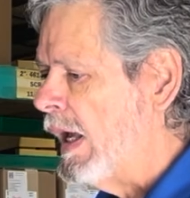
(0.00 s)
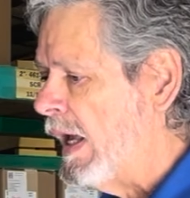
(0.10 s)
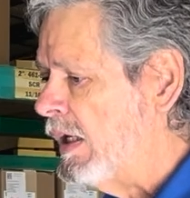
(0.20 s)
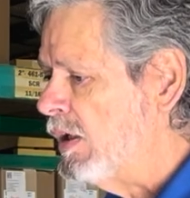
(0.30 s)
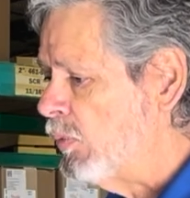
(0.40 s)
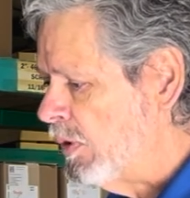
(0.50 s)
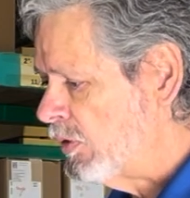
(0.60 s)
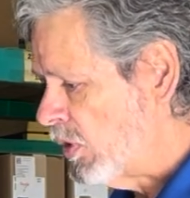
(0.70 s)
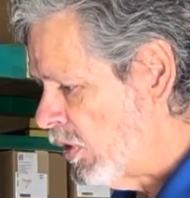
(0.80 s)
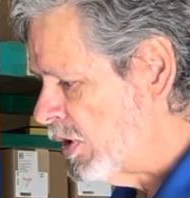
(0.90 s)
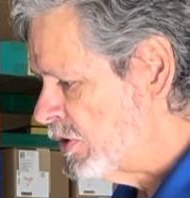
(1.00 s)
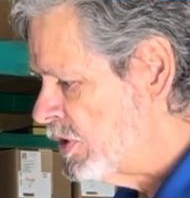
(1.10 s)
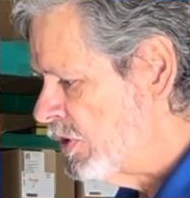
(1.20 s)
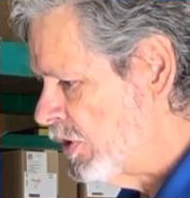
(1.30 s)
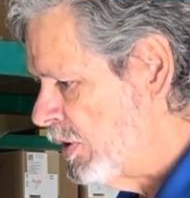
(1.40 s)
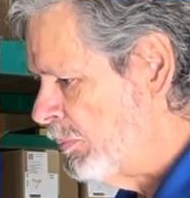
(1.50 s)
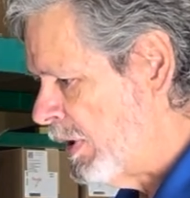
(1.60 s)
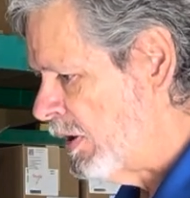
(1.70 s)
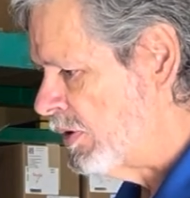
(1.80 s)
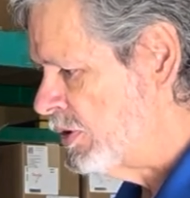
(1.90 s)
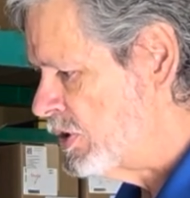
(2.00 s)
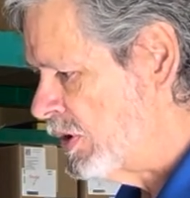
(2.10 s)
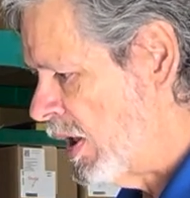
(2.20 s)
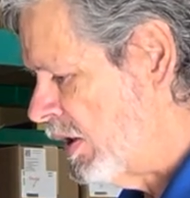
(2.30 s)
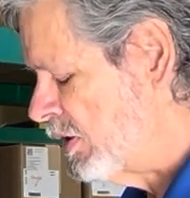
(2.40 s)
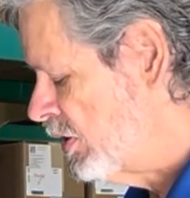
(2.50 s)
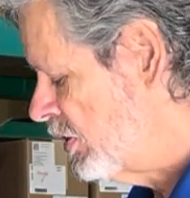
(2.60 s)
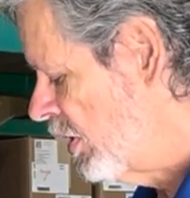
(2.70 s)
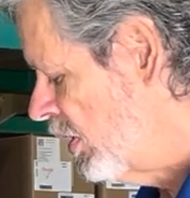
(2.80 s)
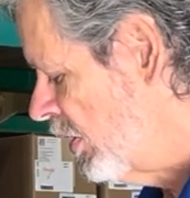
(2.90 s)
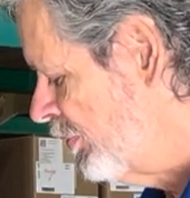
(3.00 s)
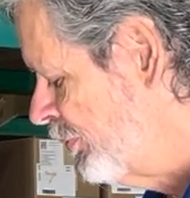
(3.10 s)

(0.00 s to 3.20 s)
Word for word: and it will cause your impellers not to turn.